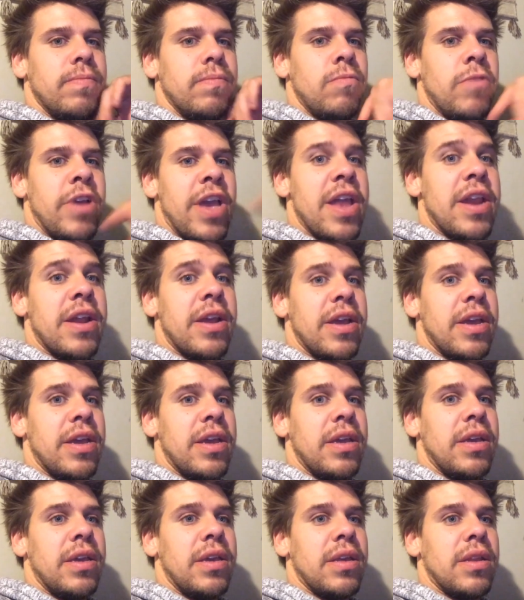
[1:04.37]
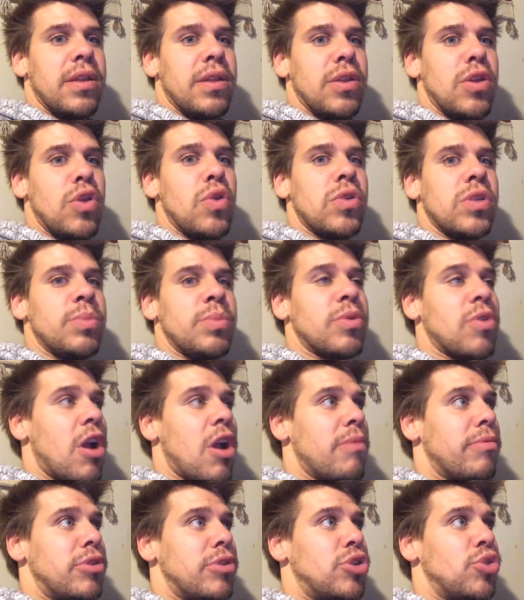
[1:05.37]
We had a new
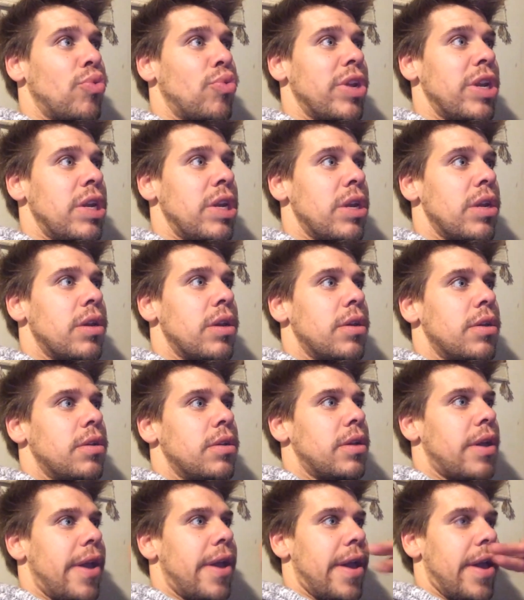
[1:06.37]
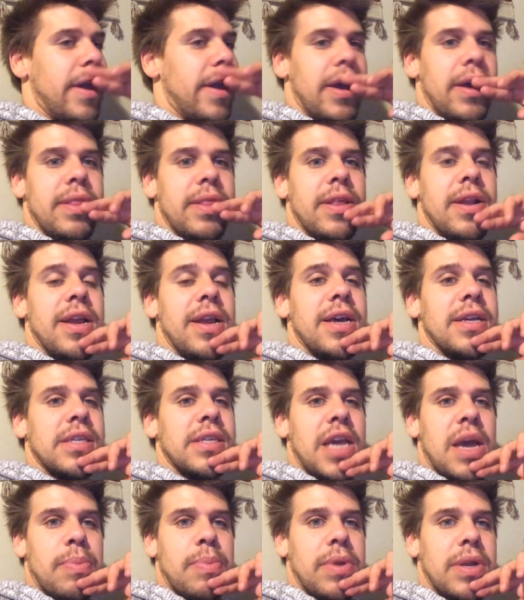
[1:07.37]
subscriber join in the
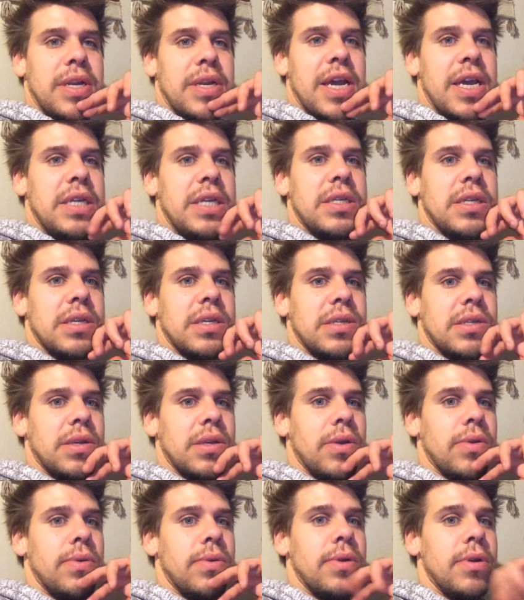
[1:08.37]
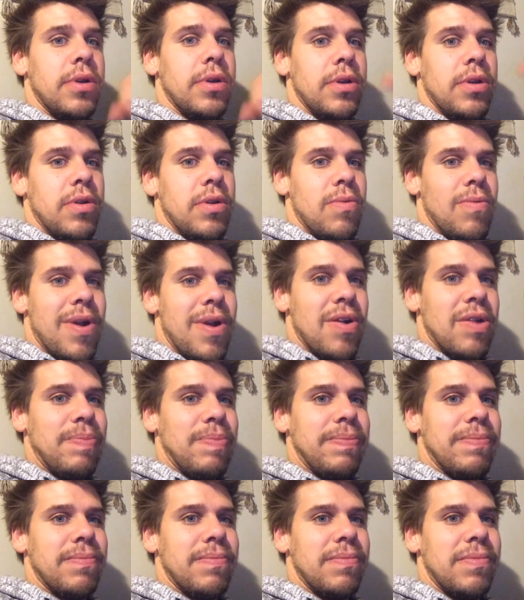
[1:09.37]
last couple of days, so
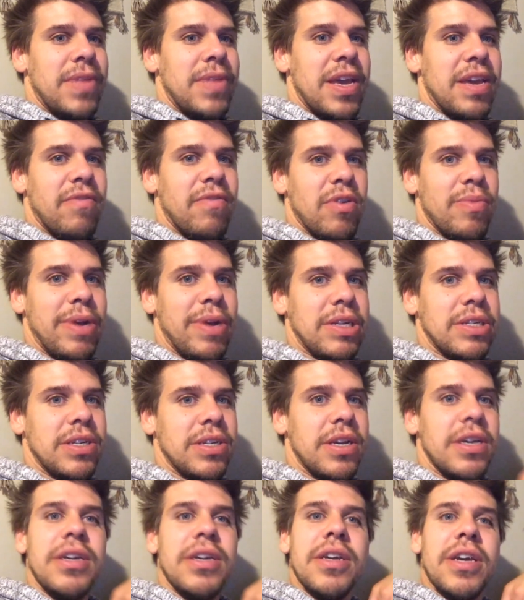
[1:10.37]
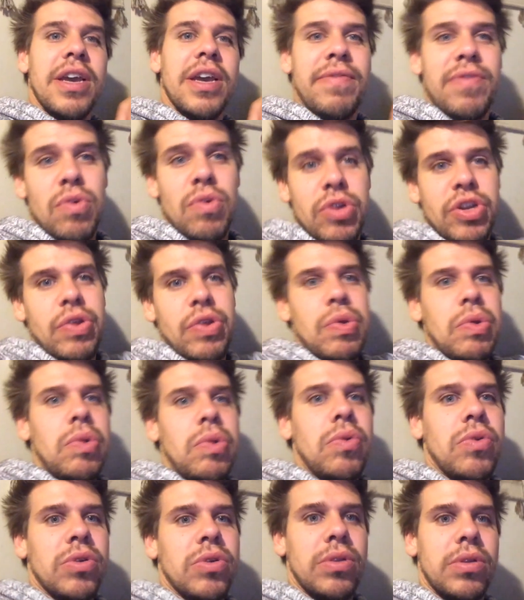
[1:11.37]
welcome. Thank you very much. If you're
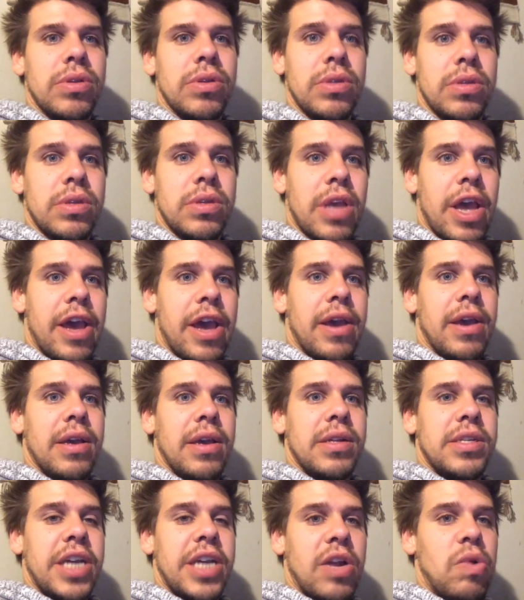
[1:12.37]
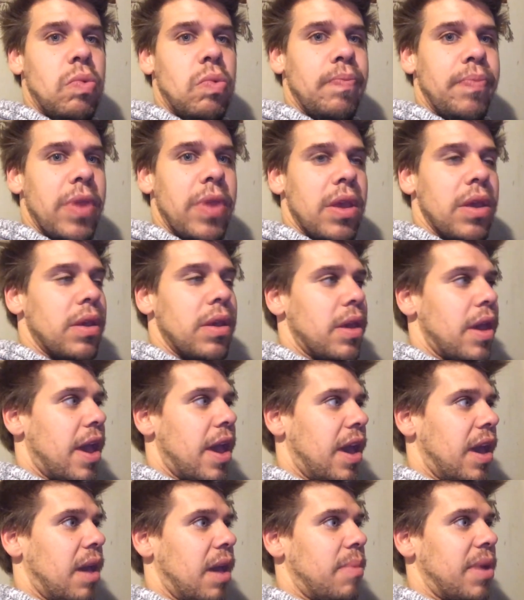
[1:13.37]
new to this channel,
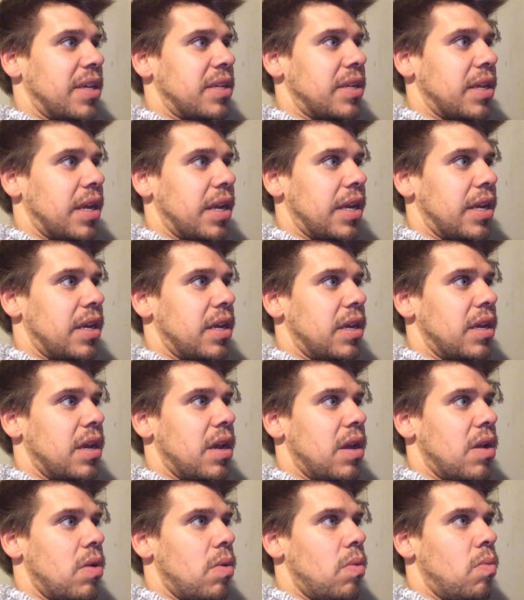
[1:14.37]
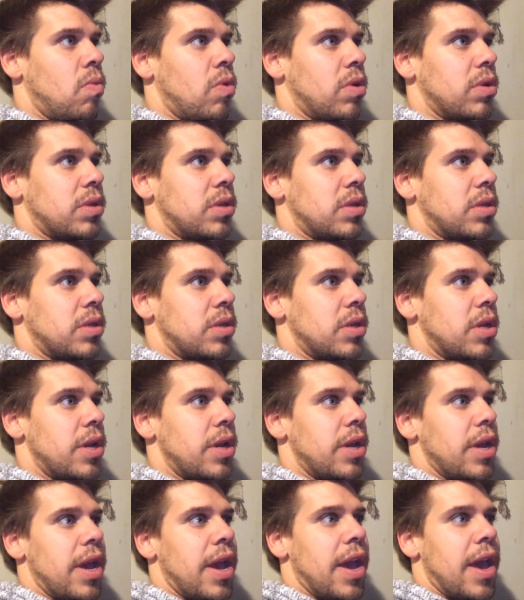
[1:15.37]
basically what's
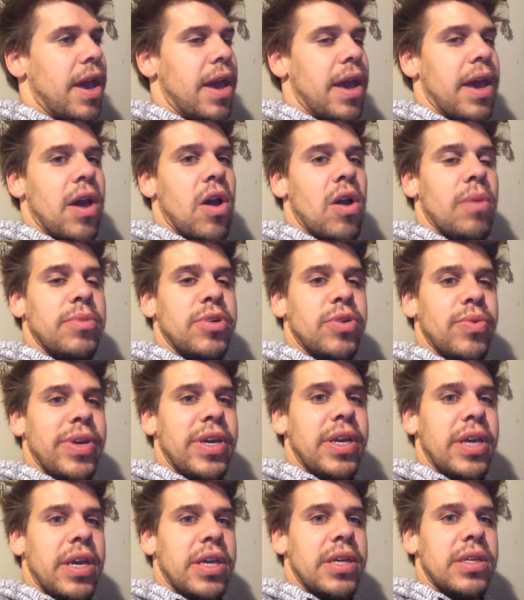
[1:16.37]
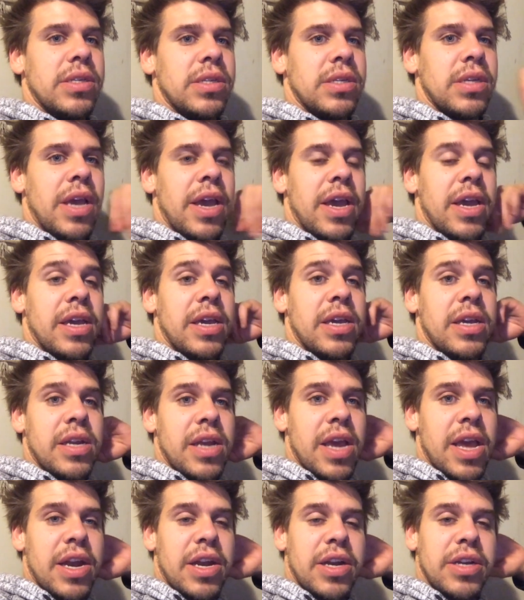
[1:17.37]
I'm doing is an
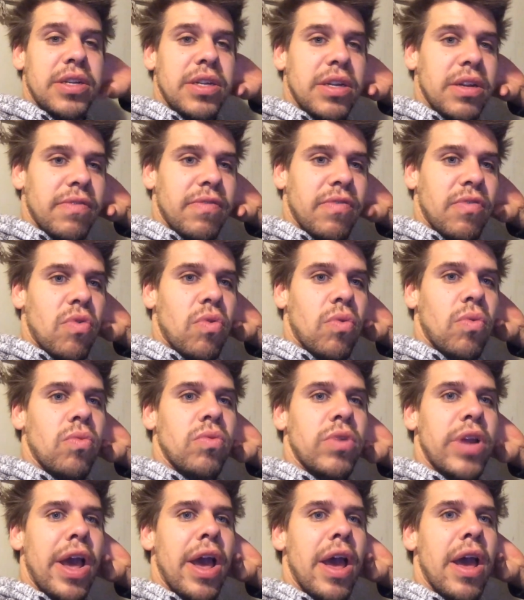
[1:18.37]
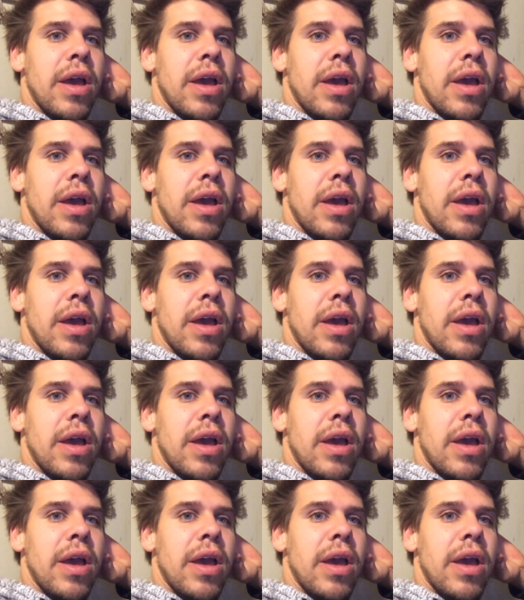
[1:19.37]
initiative called